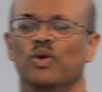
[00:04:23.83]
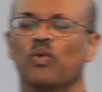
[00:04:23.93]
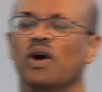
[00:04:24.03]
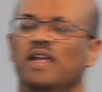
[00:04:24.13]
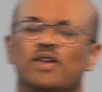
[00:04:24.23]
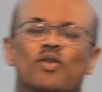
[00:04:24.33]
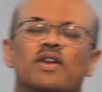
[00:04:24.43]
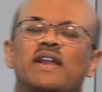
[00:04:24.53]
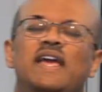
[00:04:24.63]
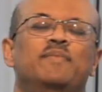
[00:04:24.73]
We want
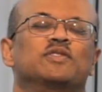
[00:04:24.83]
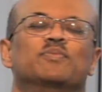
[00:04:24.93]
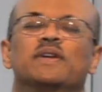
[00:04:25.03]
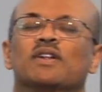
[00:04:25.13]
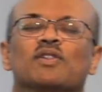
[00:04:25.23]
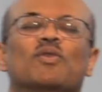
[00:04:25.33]
your name to be